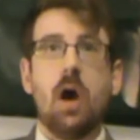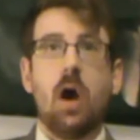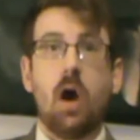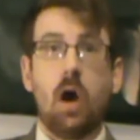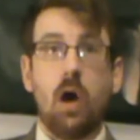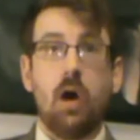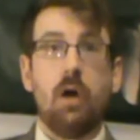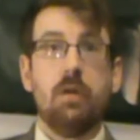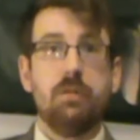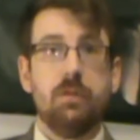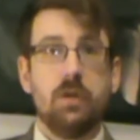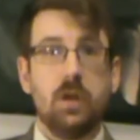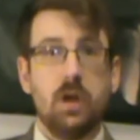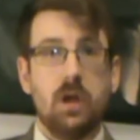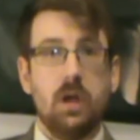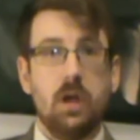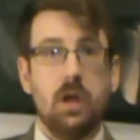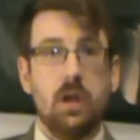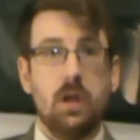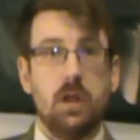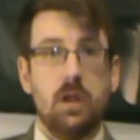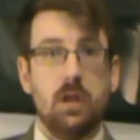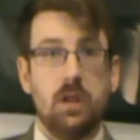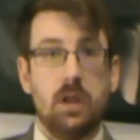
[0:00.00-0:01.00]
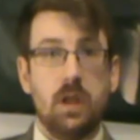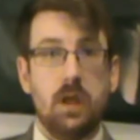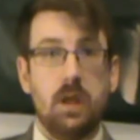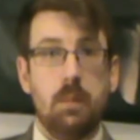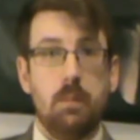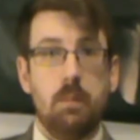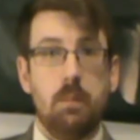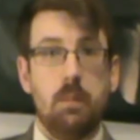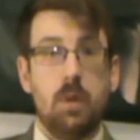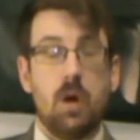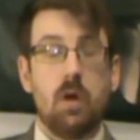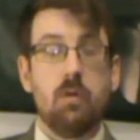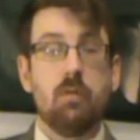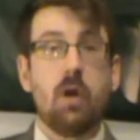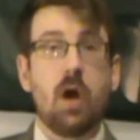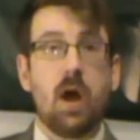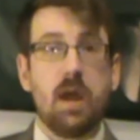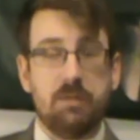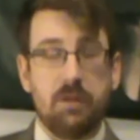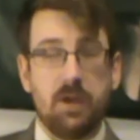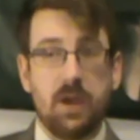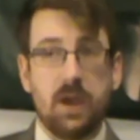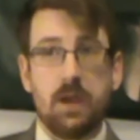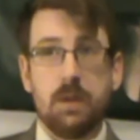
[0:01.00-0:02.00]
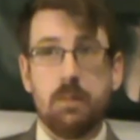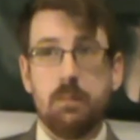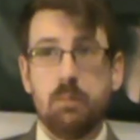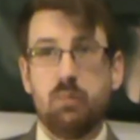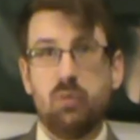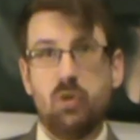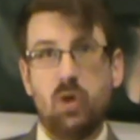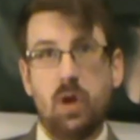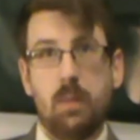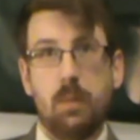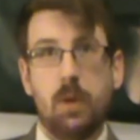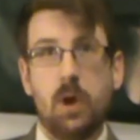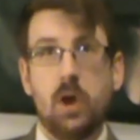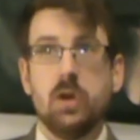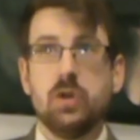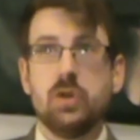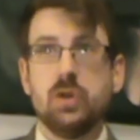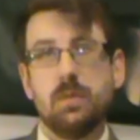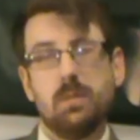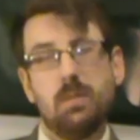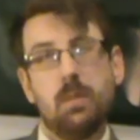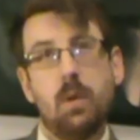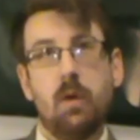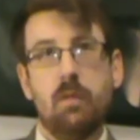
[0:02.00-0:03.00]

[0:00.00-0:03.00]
after them arriving, pretty much.